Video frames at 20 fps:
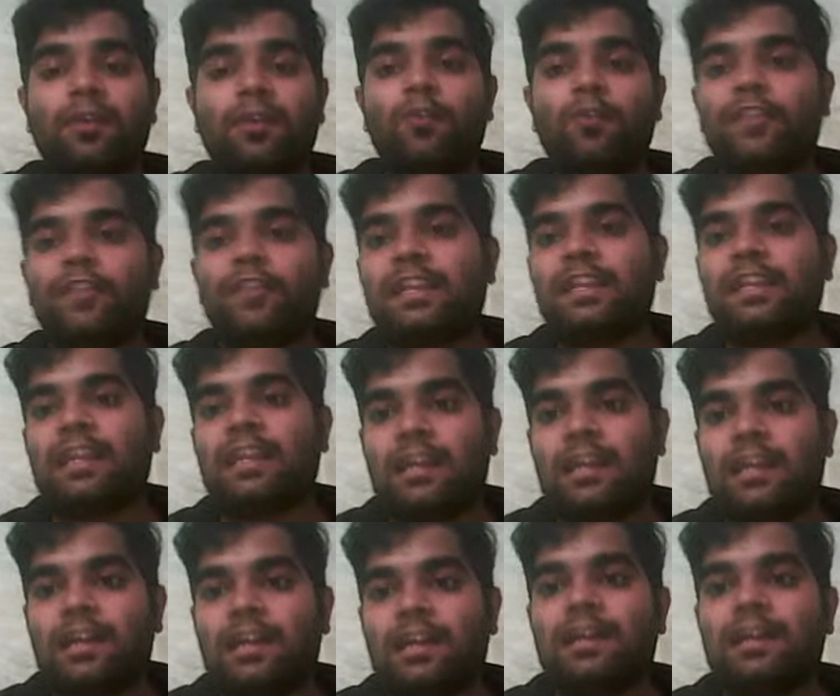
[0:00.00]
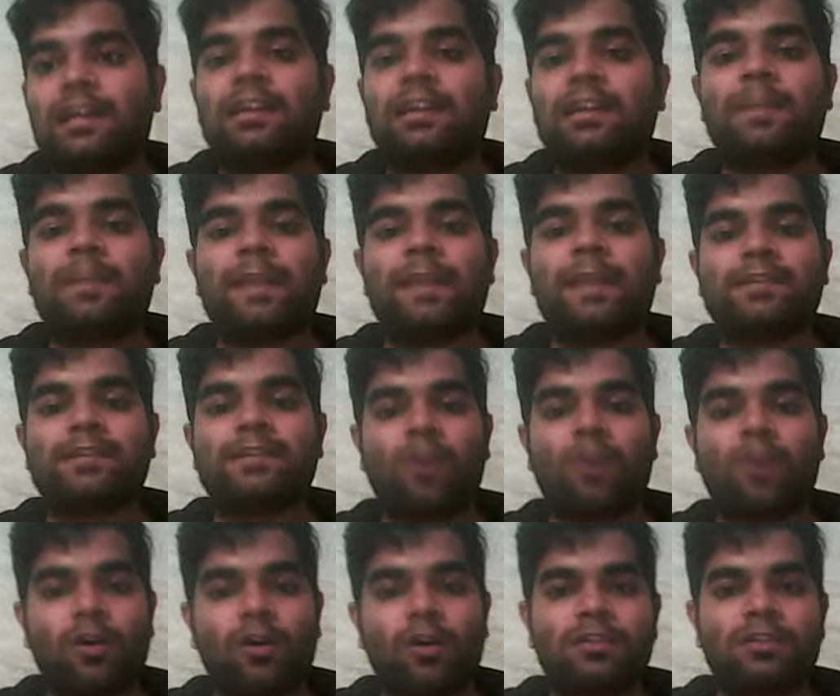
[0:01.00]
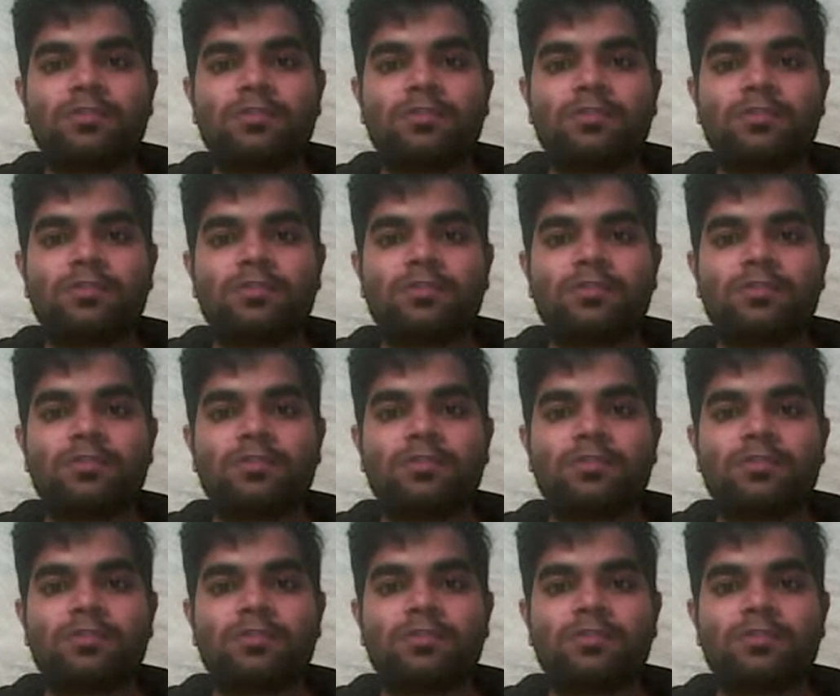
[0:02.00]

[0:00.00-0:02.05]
with the replace all.